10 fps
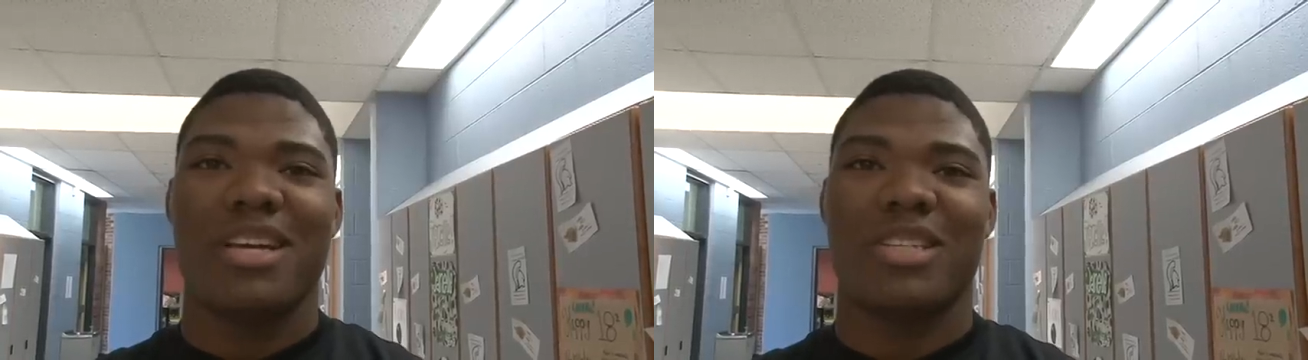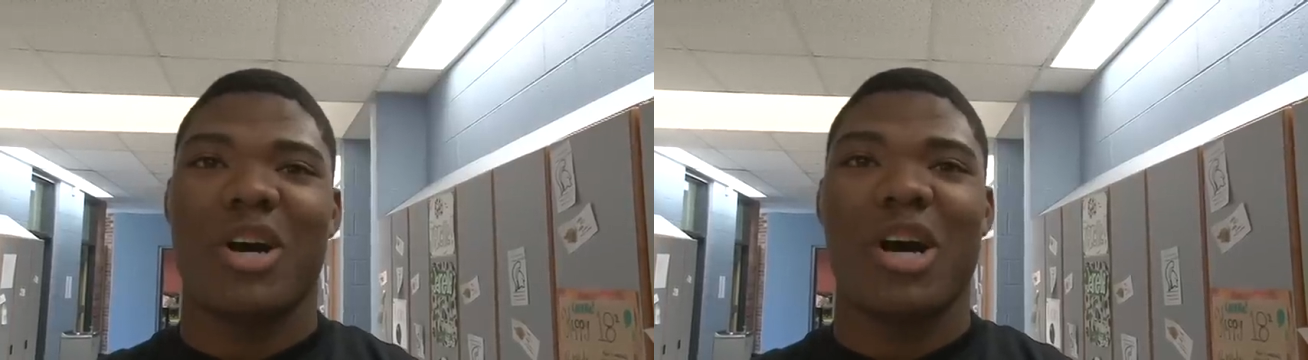
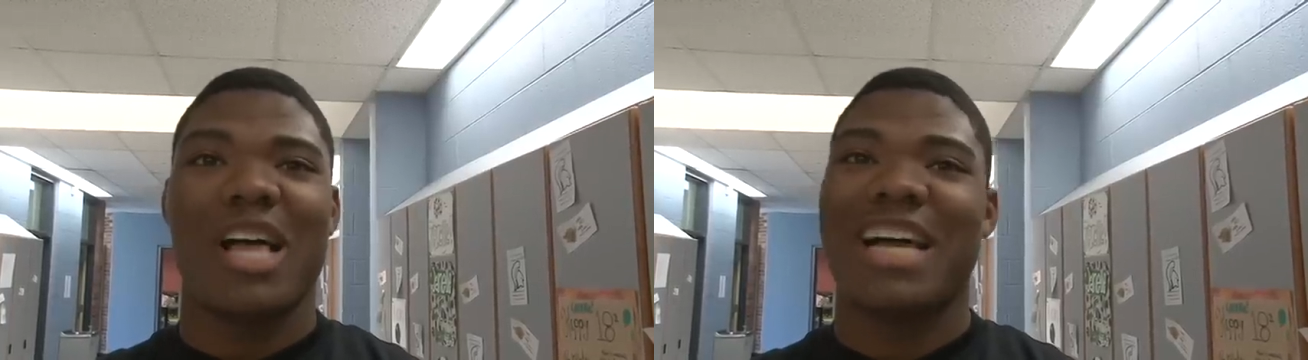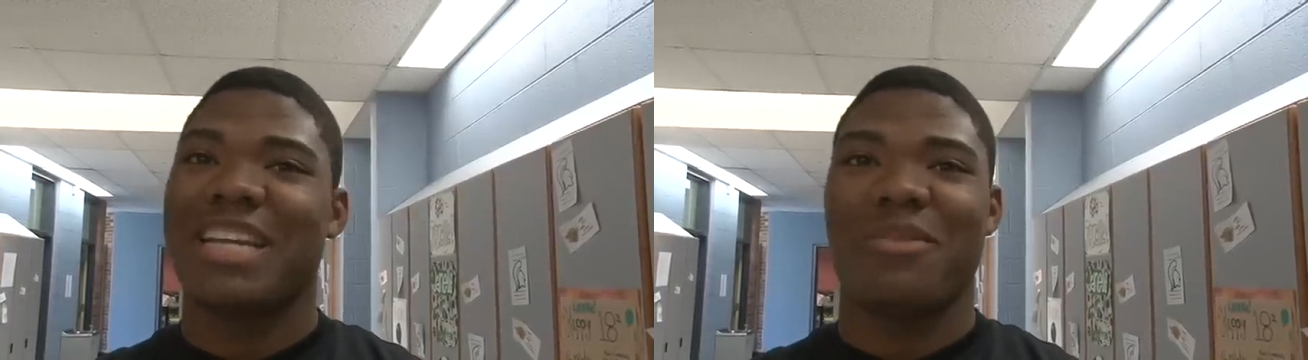So all
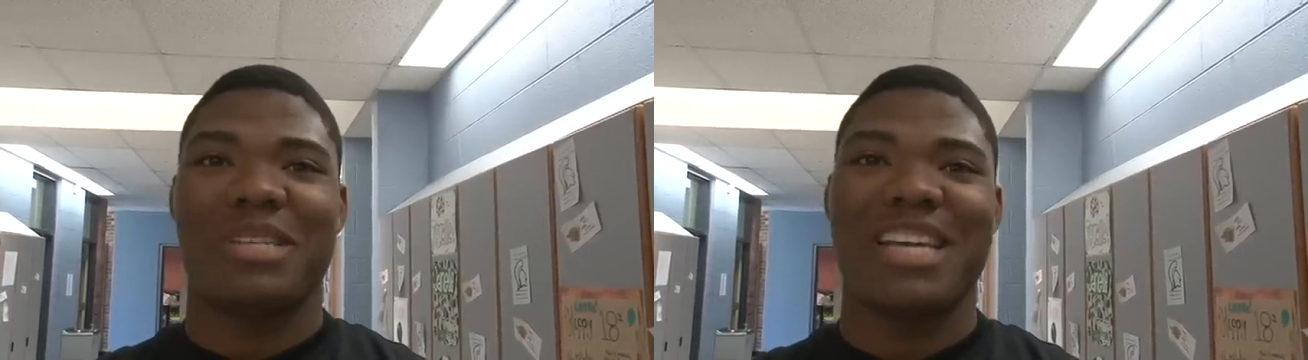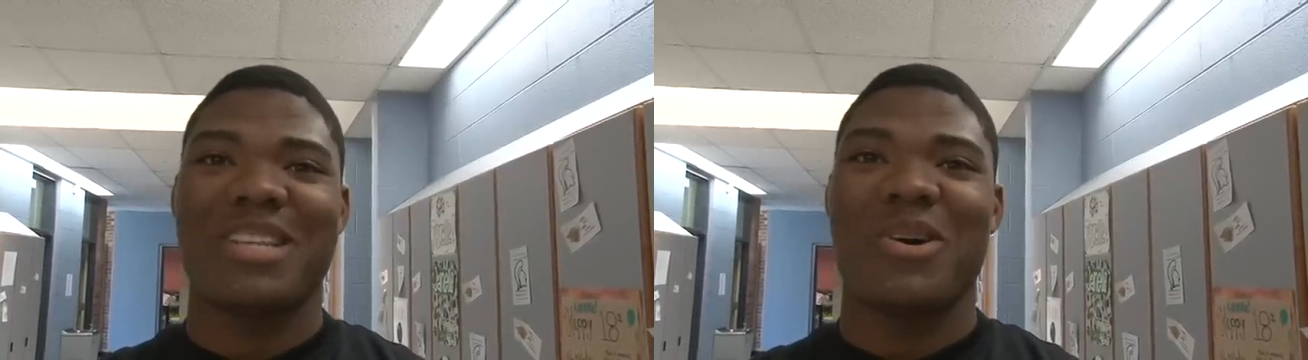I did was
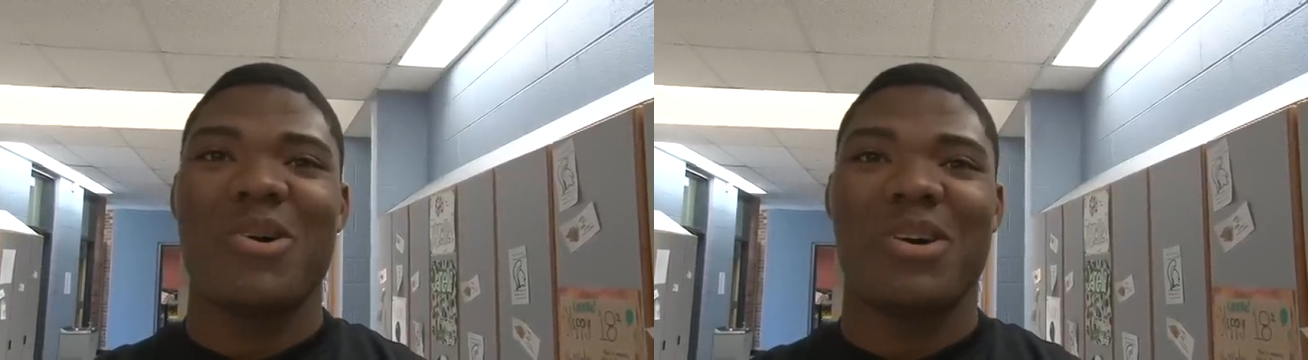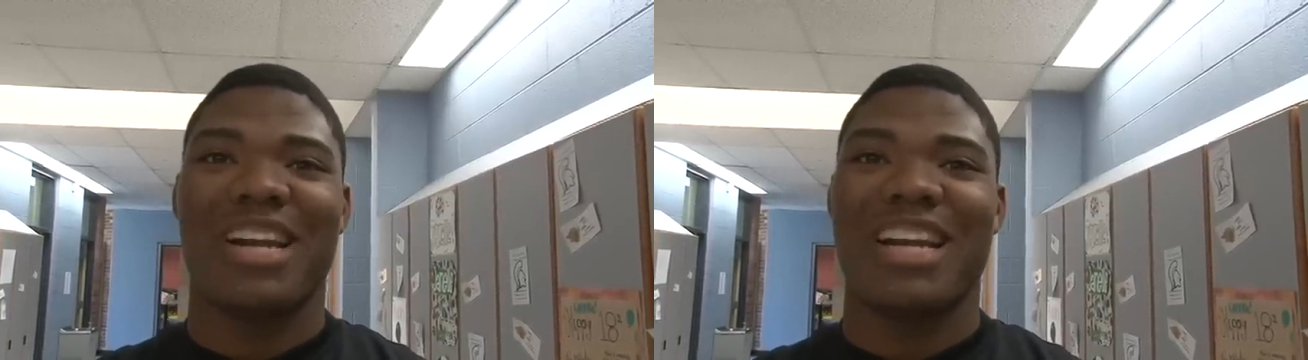hit the
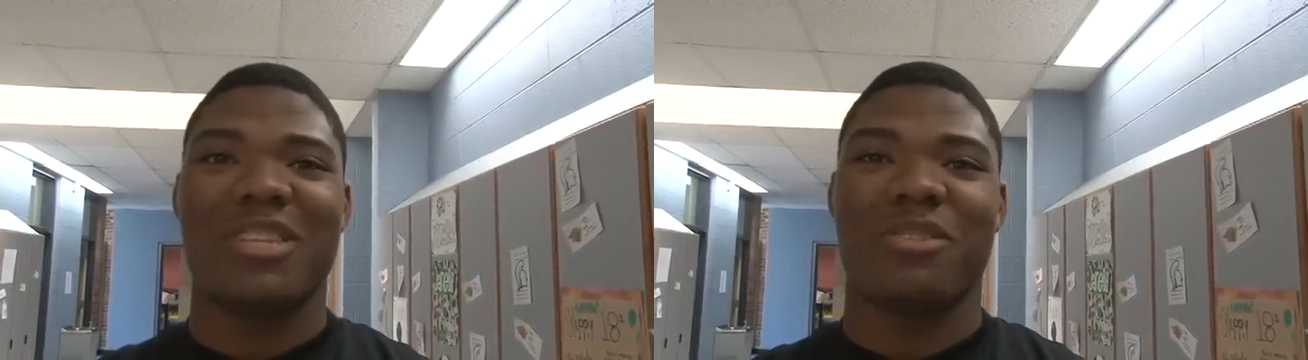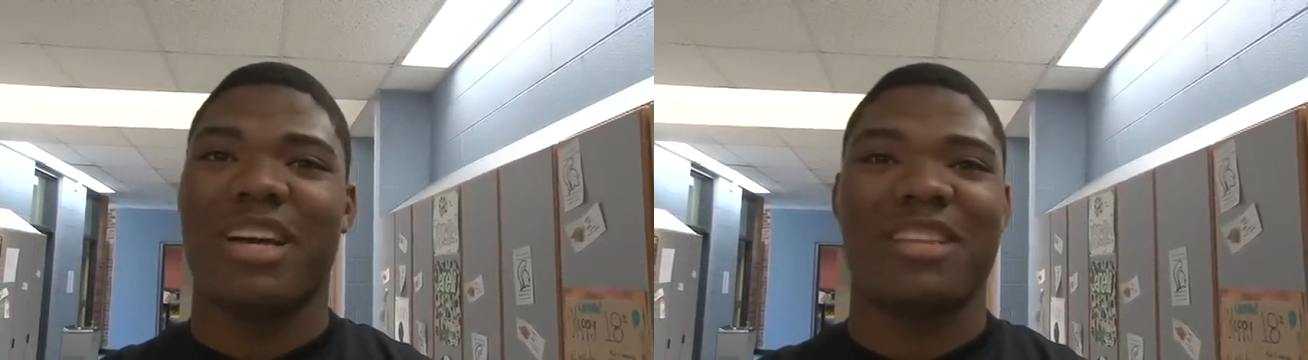hole, and I
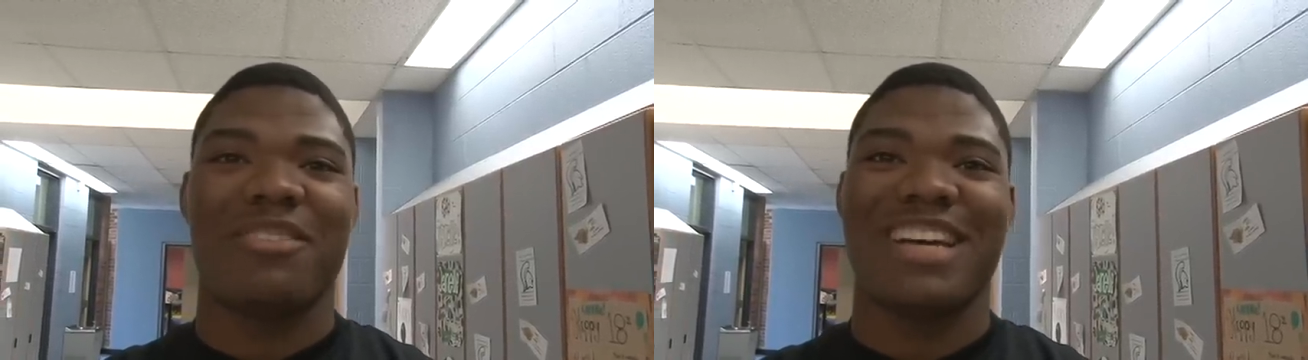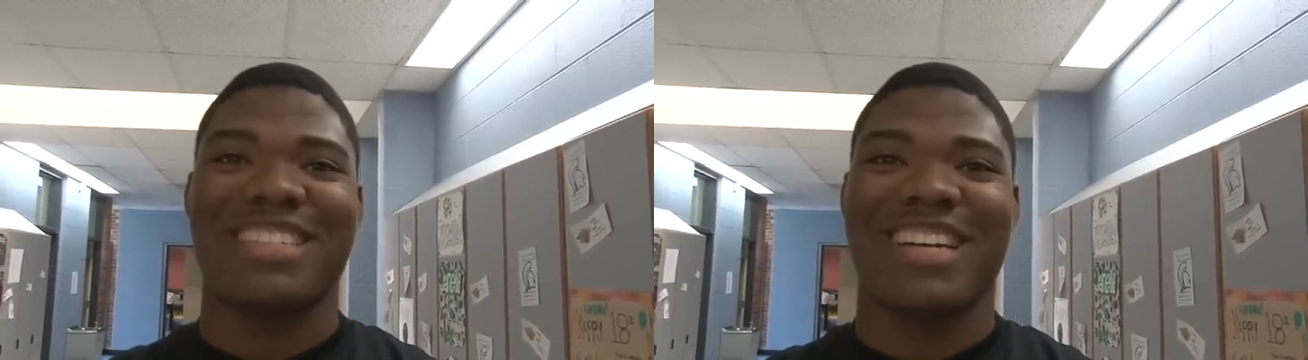just ran as
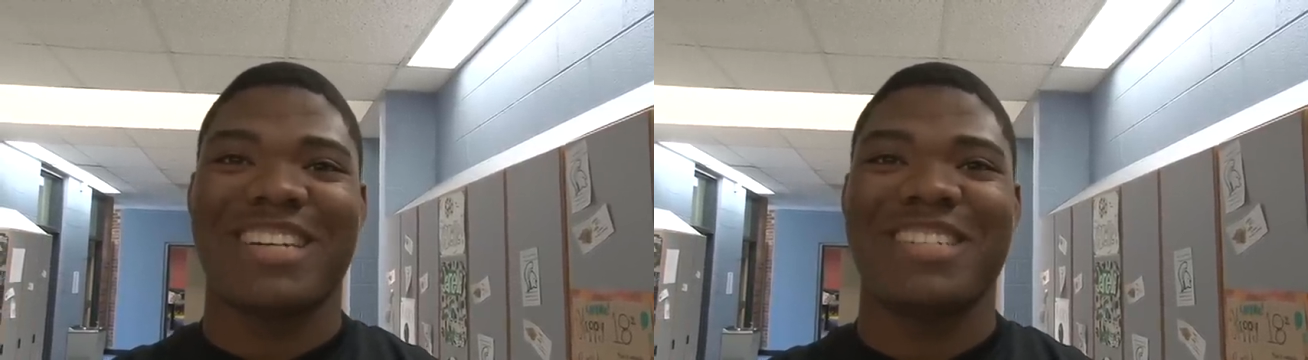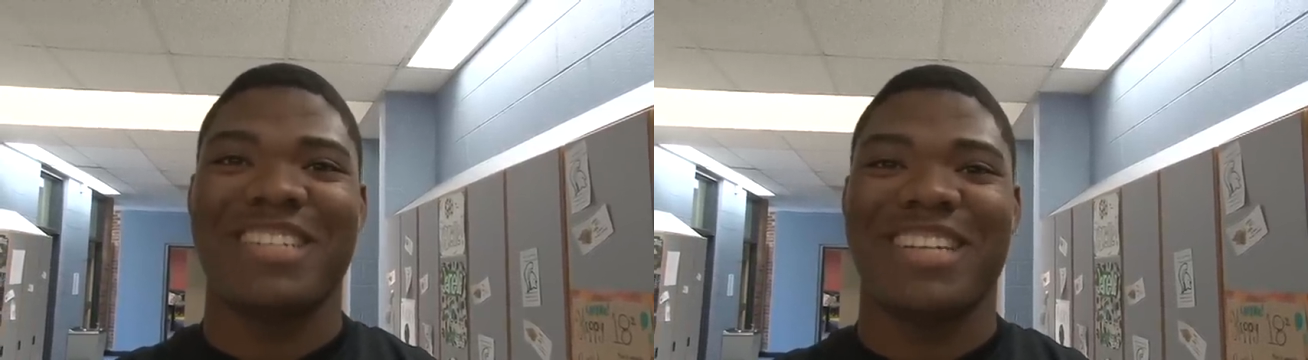fast as I
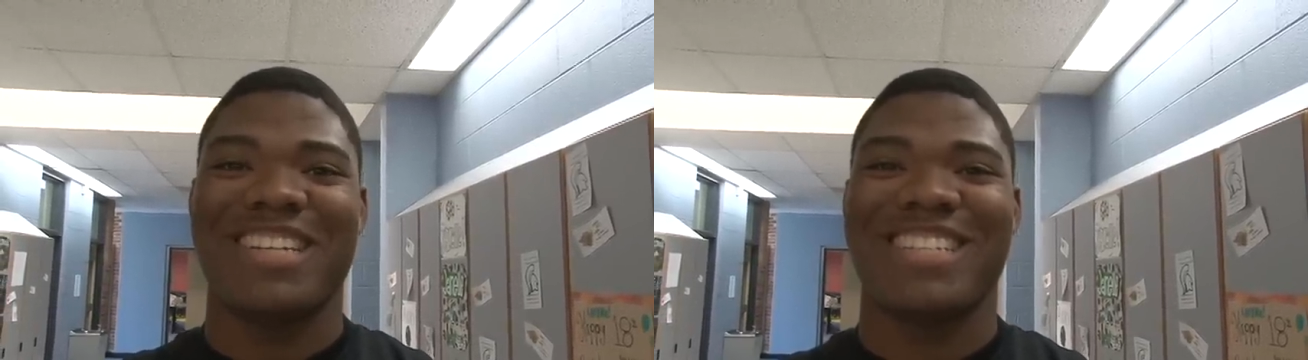could.